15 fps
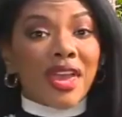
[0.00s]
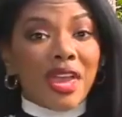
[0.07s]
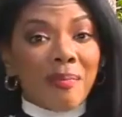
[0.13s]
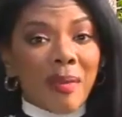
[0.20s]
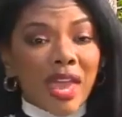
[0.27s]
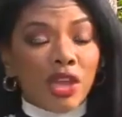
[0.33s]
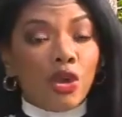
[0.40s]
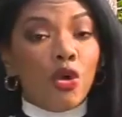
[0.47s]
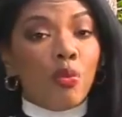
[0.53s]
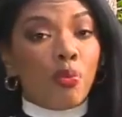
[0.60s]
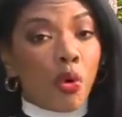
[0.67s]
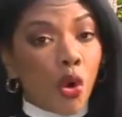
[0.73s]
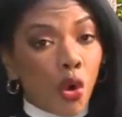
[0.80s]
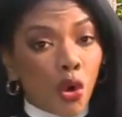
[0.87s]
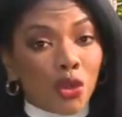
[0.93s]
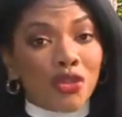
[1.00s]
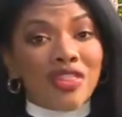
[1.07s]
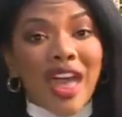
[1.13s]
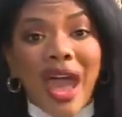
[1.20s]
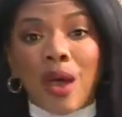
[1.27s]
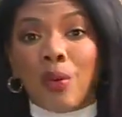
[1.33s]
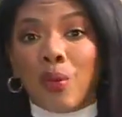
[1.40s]
The inmate who pulled
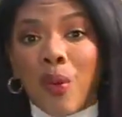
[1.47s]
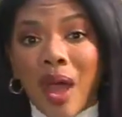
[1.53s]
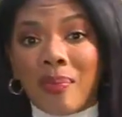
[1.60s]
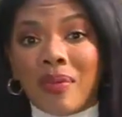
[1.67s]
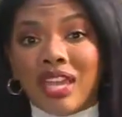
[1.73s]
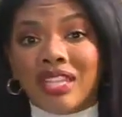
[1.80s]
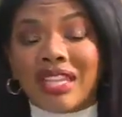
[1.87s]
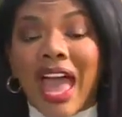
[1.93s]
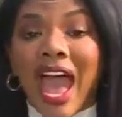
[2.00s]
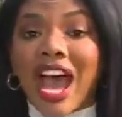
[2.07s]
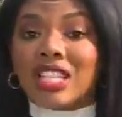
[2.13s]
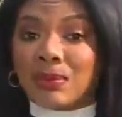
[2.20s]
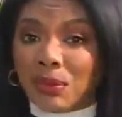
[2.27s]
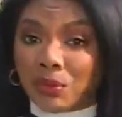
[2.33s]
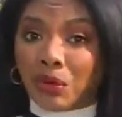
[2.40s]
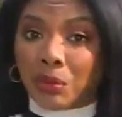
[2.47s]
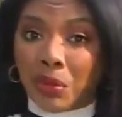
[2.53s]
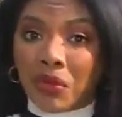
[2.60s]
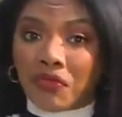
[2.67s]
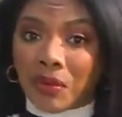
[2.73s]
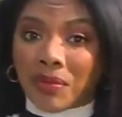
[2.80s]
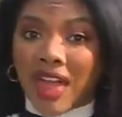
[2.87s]
that weapon has been
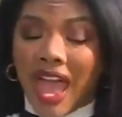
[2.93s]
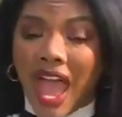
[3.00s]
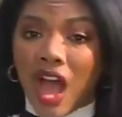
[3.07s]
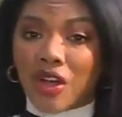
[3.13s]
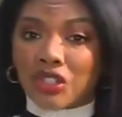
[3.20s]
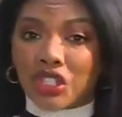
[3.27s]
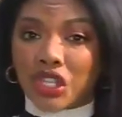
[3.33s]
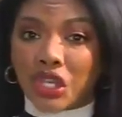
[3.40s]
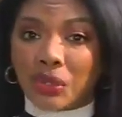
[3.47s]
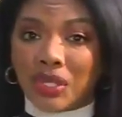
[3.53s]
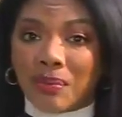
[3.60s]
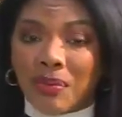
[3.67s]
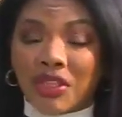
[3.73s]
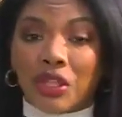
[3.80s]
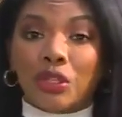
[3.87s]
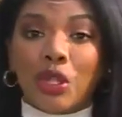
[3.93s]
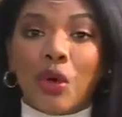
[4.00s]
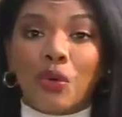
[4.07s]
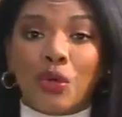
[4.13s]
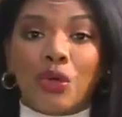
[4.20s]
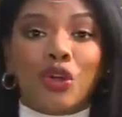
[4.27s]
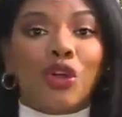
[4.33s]
removed from that housing unit, but the
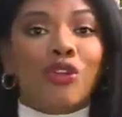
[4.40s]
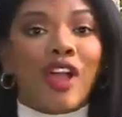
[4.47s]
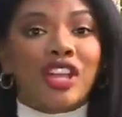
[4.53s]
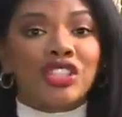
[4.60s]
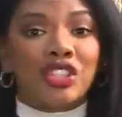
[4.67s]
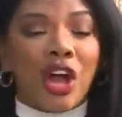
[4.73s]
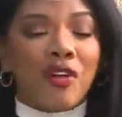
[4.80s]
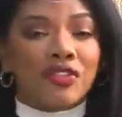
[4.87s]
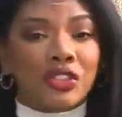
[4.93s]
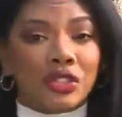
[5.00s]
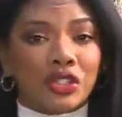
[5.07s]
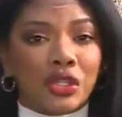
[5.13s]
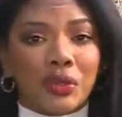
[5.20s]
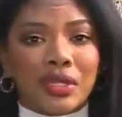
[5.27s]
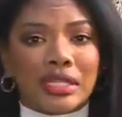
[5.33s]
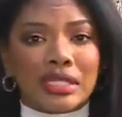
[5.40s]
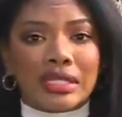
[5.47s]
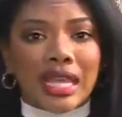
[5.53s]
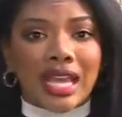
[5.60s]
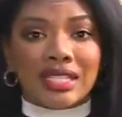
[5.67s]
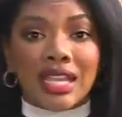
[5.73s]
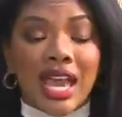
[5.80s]
local correction officers union
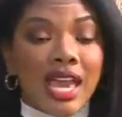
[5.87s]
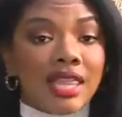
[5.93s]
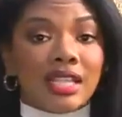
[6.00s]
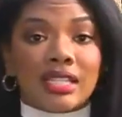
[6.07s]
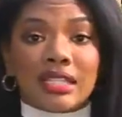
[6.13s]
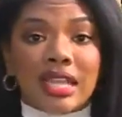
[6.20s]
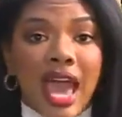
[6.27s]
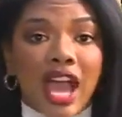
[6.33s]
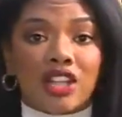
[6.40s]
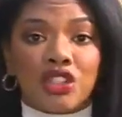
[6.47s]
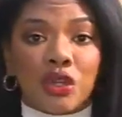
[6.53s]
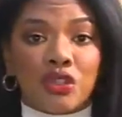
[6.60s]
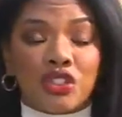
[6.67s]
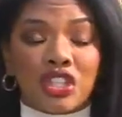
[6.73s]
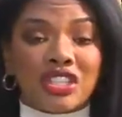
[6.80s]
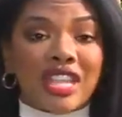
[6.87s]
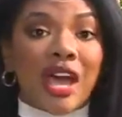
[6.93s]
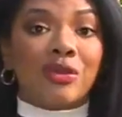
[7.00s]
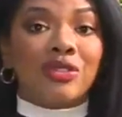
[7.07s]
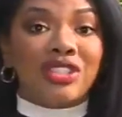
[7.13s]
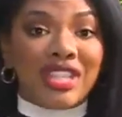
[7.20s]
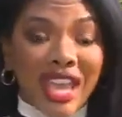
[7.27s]
says this attack shows just
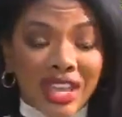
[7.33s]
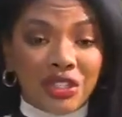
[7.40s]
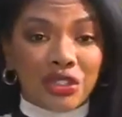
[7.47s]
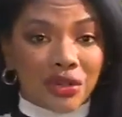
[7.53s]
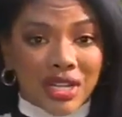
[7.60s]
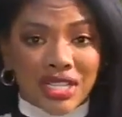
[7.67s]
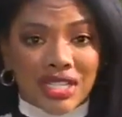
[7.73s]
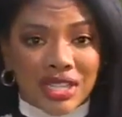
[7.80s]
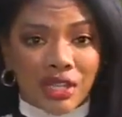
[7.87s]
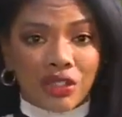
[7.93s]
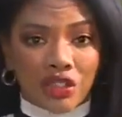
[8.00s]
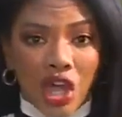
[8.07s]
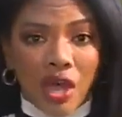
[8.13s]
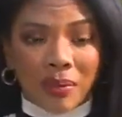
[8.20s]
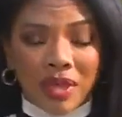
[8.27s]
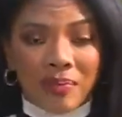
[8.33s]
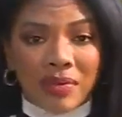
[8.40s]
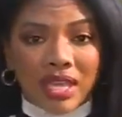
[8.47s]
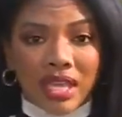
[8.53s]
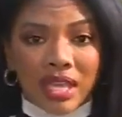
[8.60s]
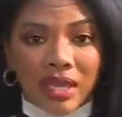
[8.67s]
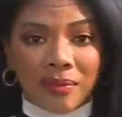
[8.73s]
how dangerous their job can
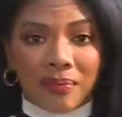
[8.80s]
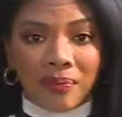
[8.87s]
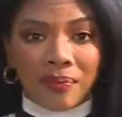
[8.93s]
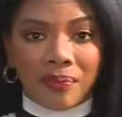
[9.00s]
be.